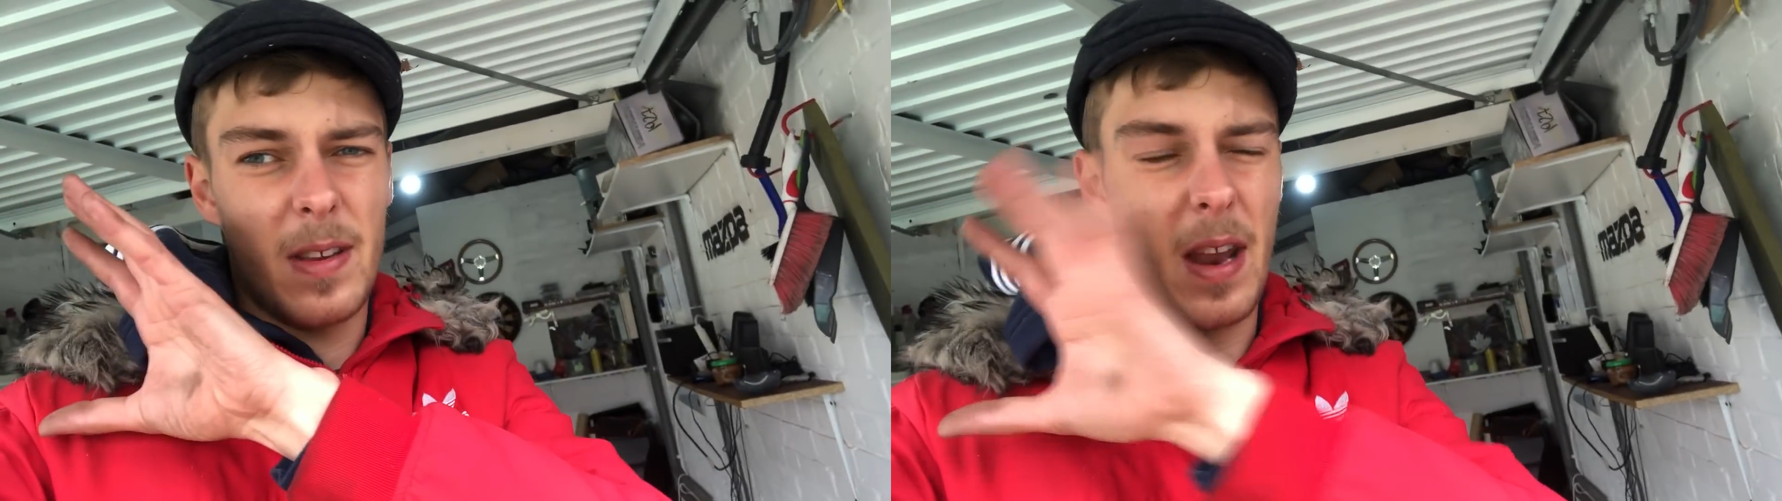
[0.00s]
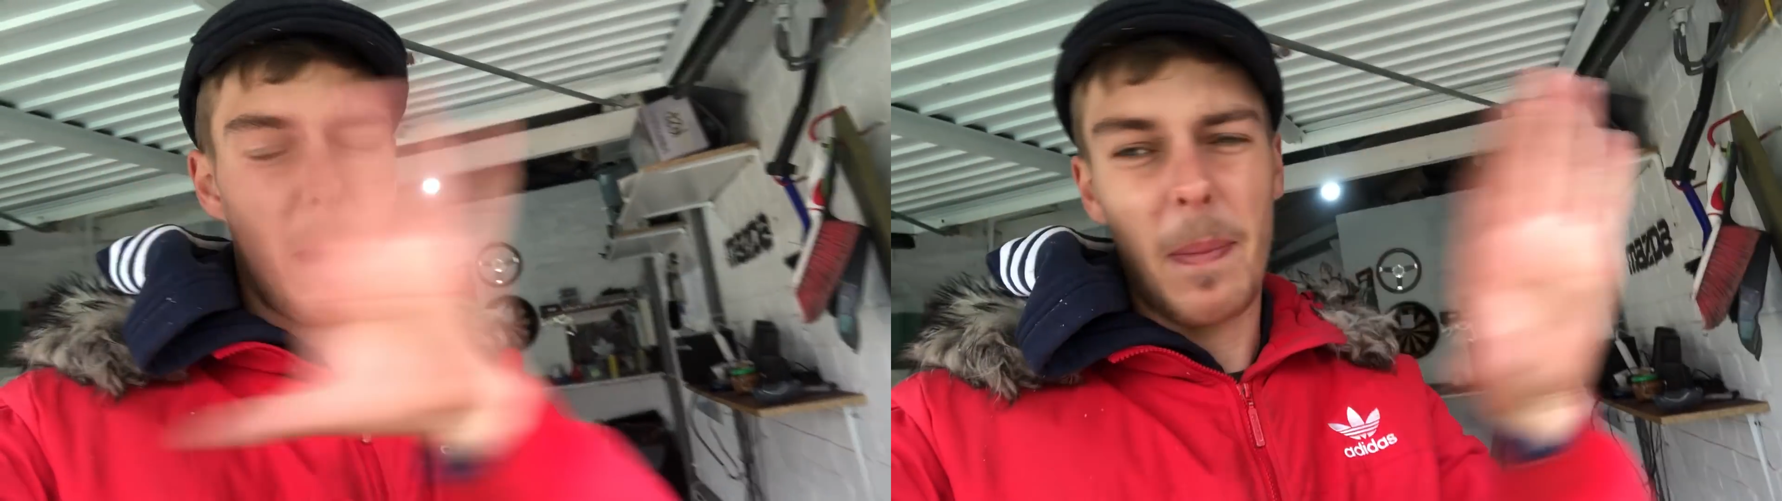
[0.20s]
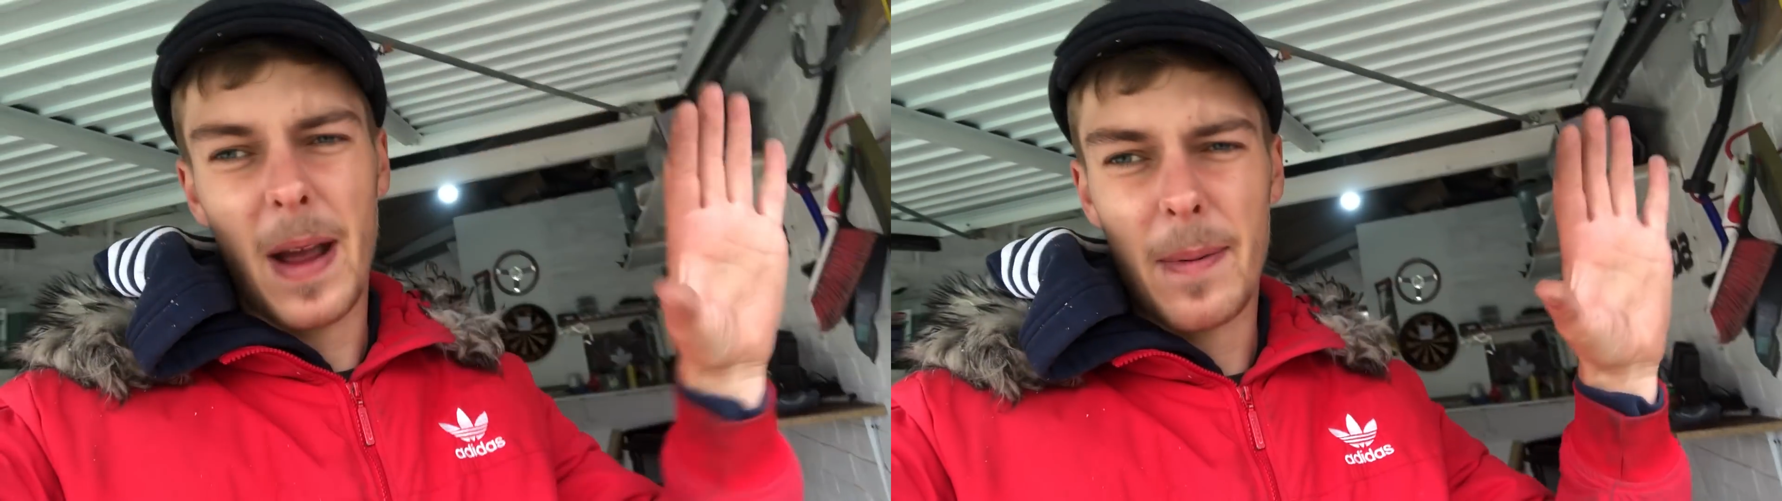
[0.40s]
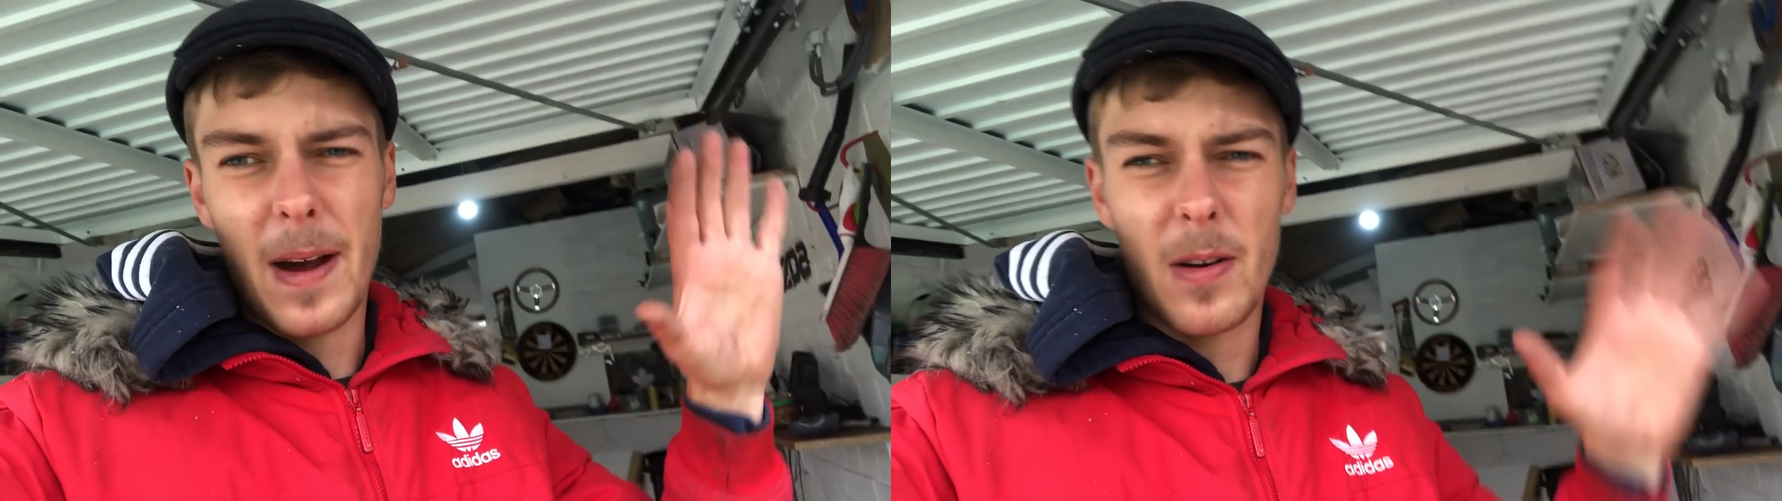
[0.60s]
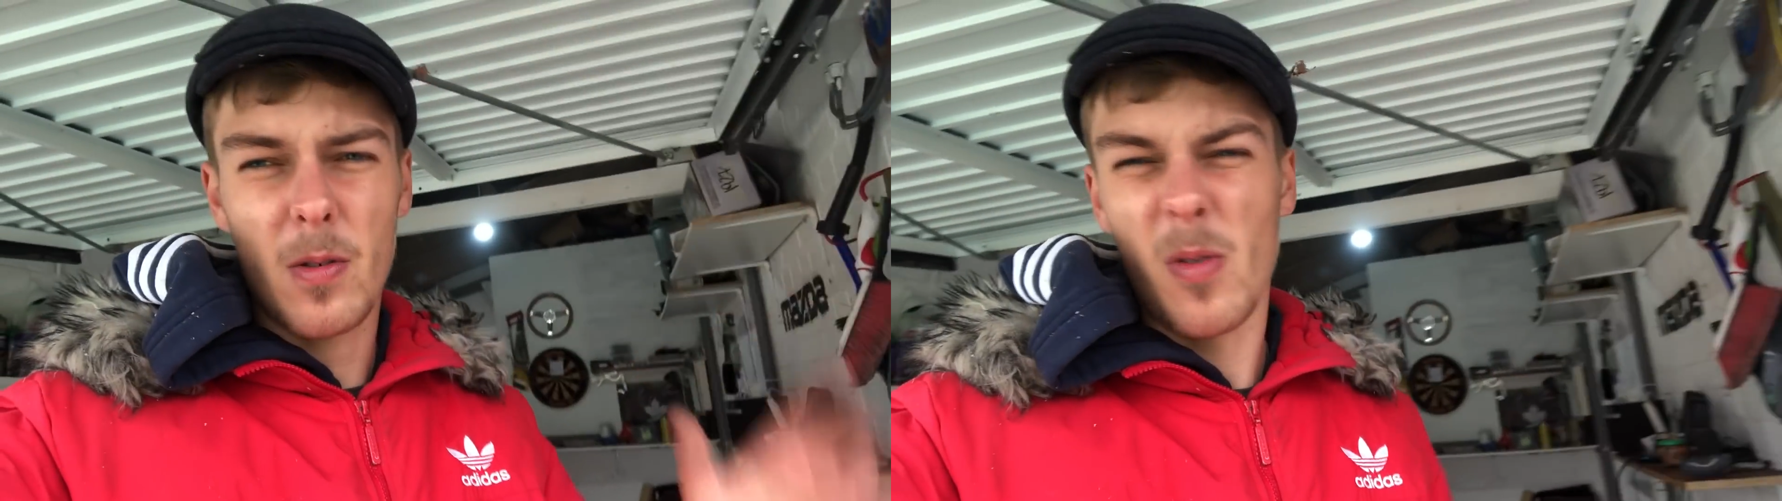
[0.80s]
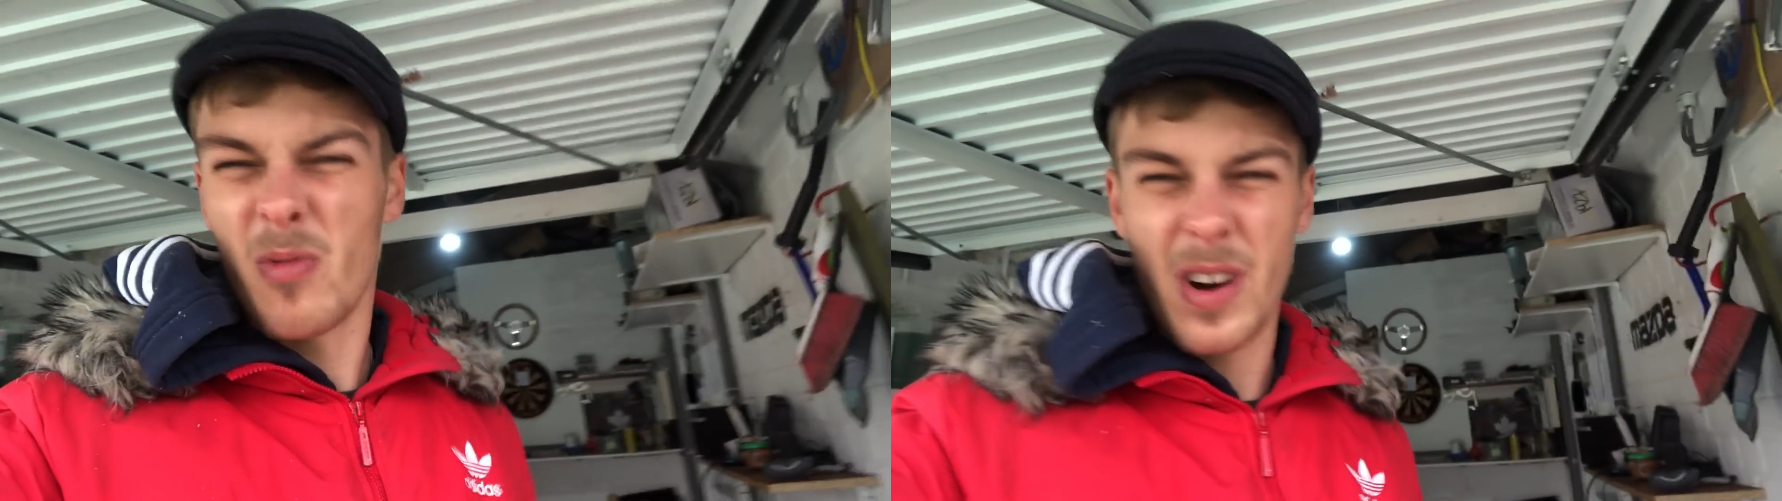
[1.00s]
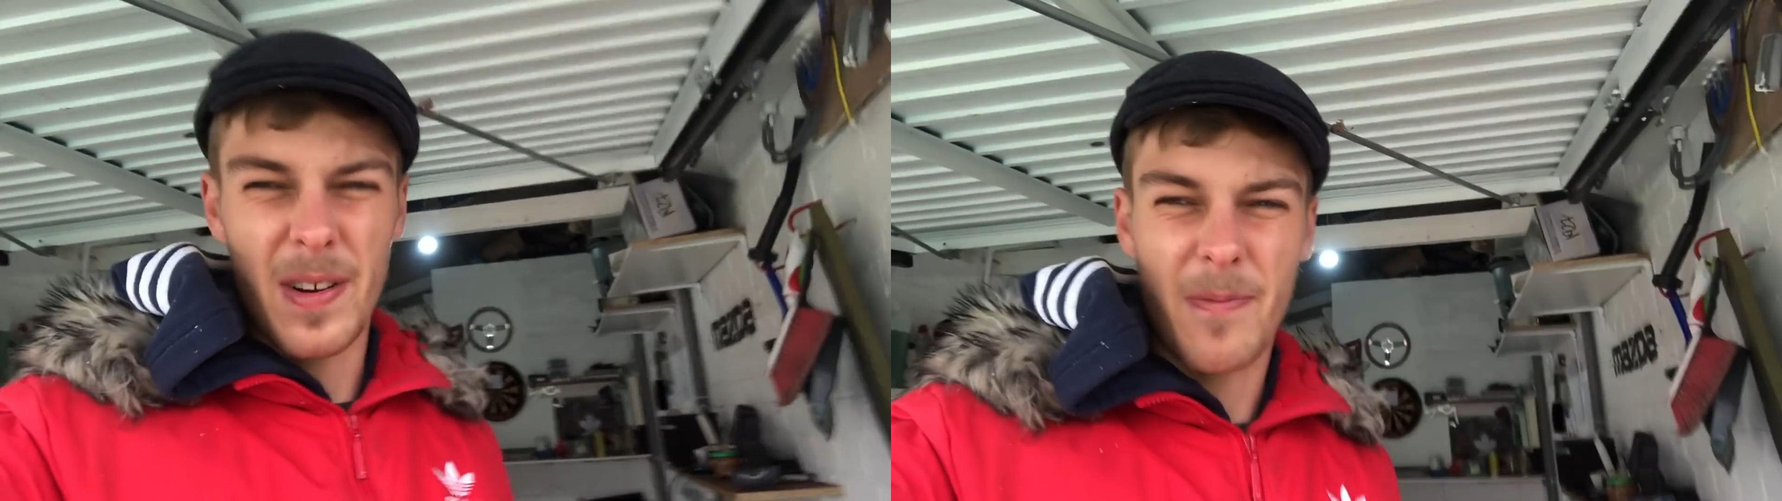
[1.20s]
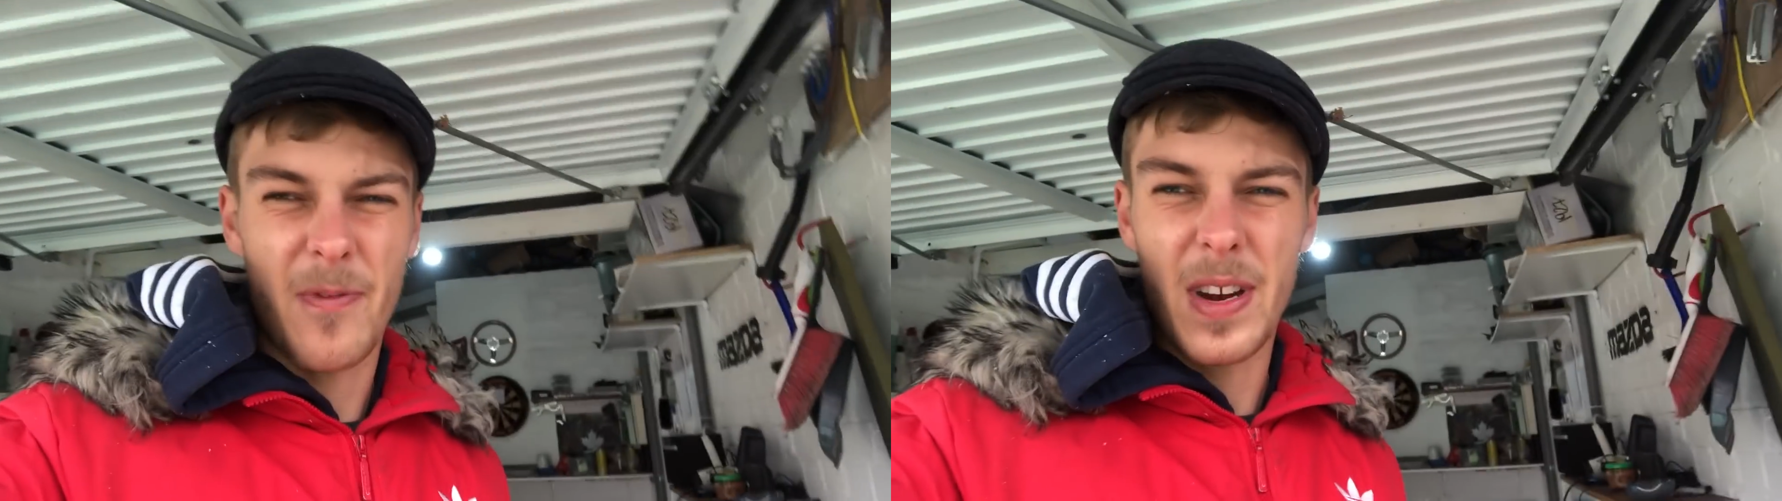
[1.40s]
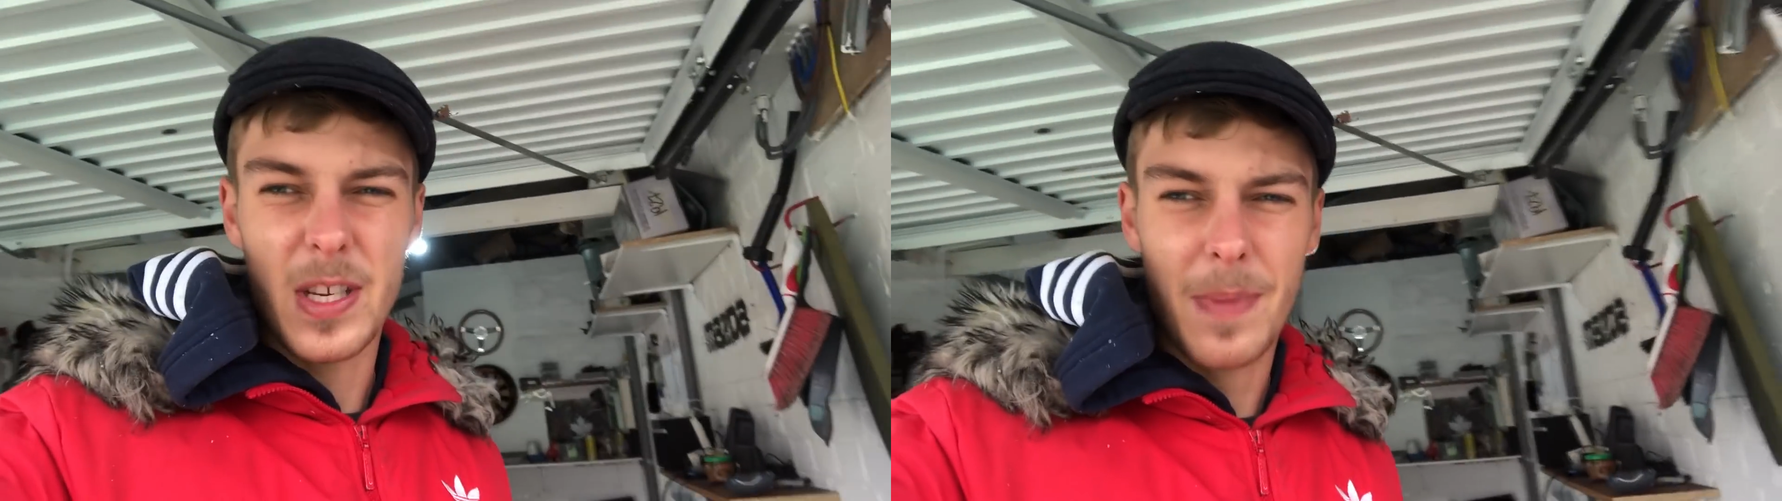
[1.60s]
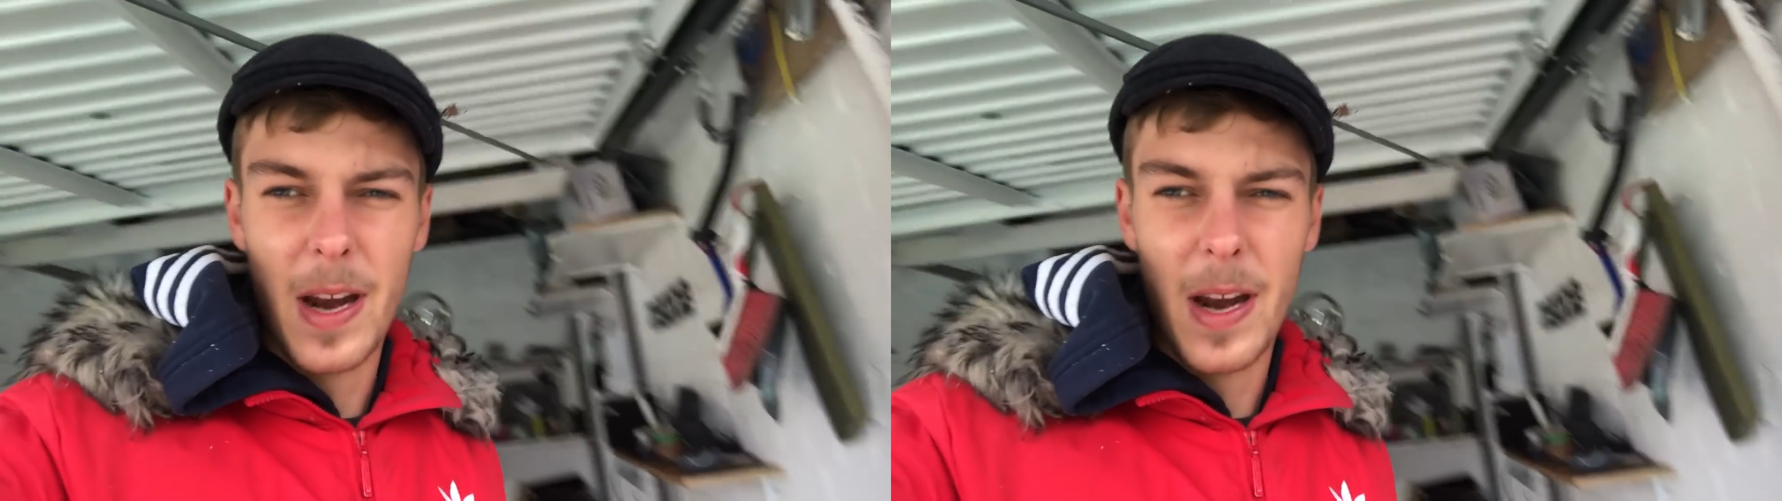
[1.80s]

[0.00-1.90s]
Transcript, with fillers: number plate panel or rear finish